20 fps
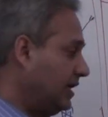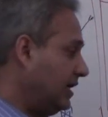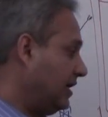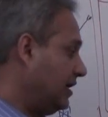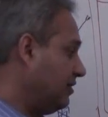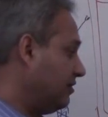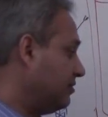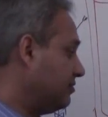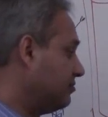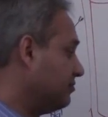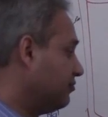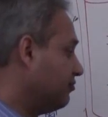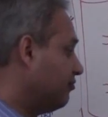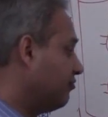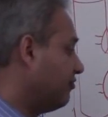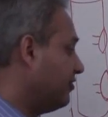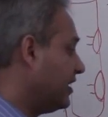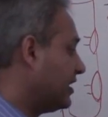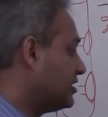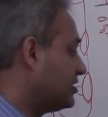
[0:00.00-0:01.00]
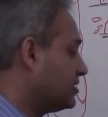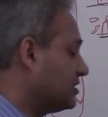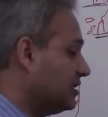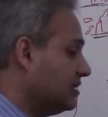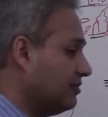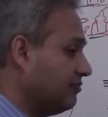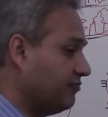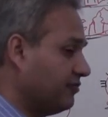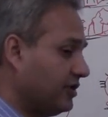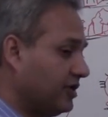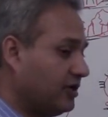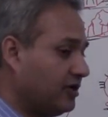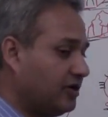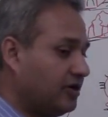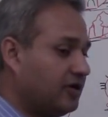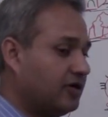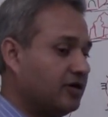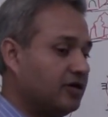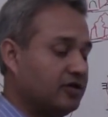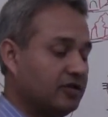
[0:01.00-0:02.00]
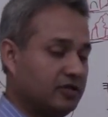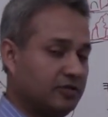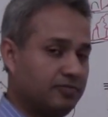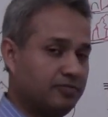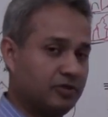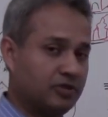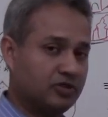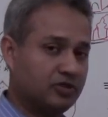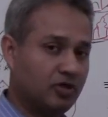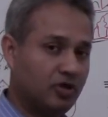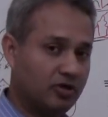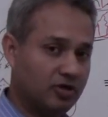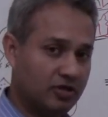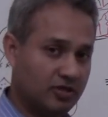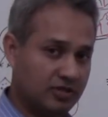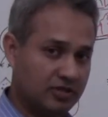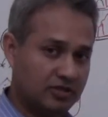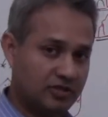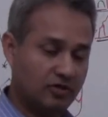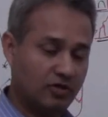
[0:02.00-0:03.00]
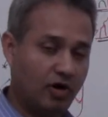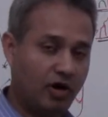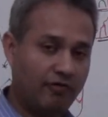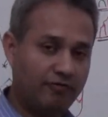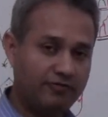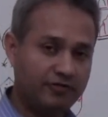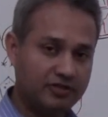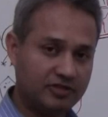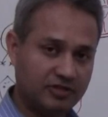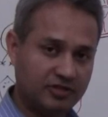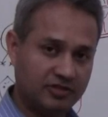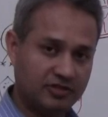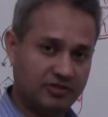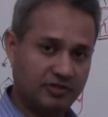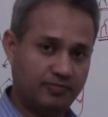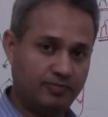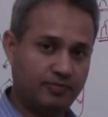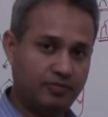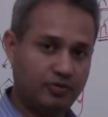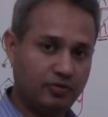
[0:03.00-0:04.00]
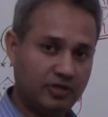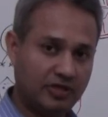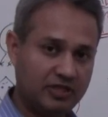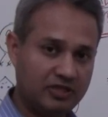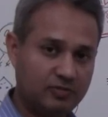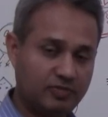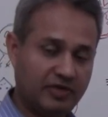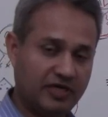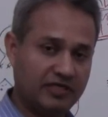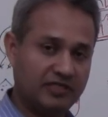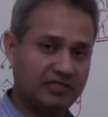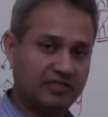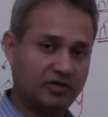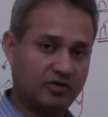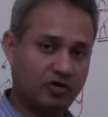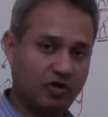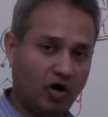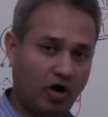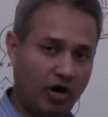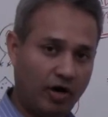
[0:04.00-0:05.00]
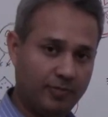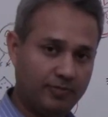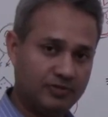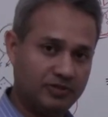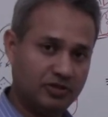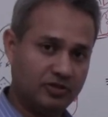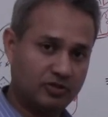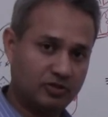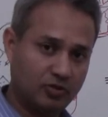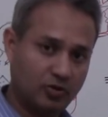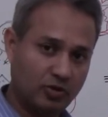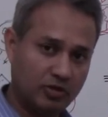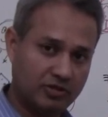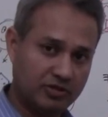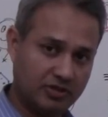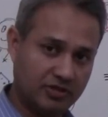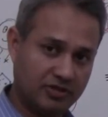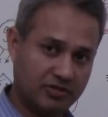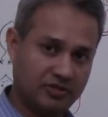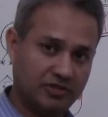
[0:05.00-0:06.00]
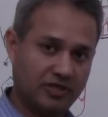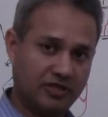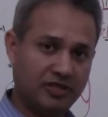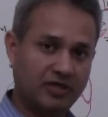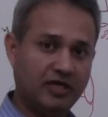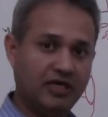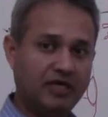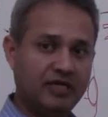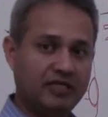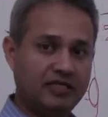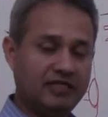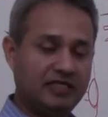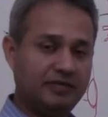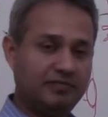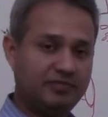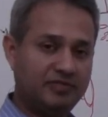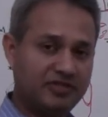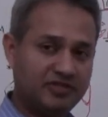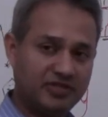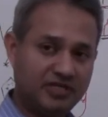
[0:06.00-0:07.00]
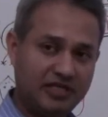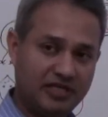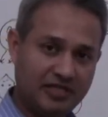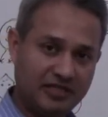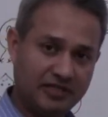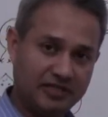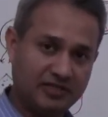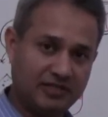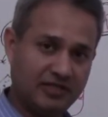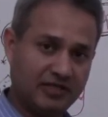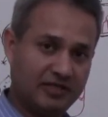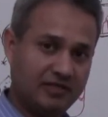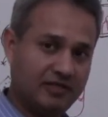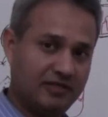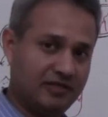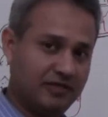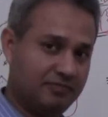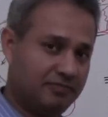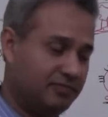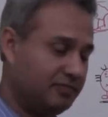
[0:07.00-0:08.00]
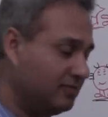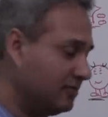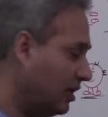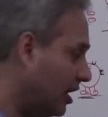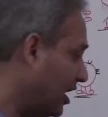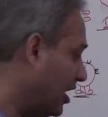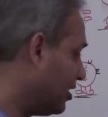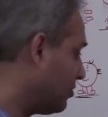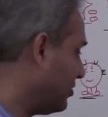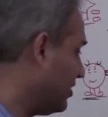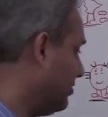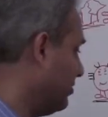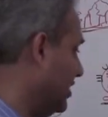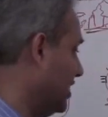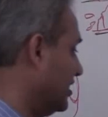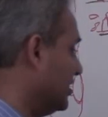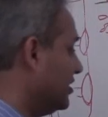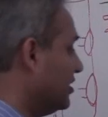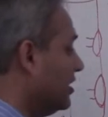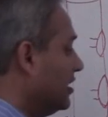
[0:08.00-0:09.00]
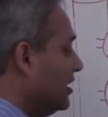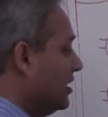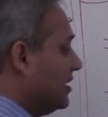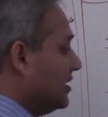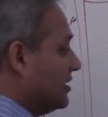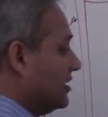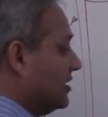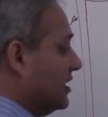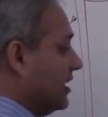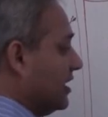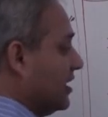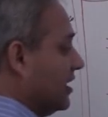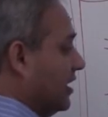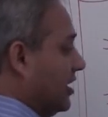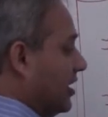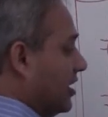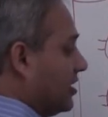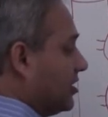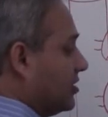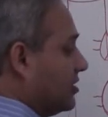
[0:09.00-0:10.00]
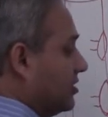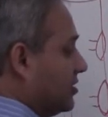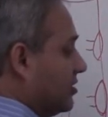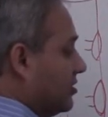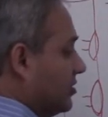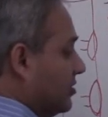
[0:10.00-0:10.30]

a factory where the personals, the officers, the policemen, the cops, the soldiers, the, the marines, the, the army men, they are,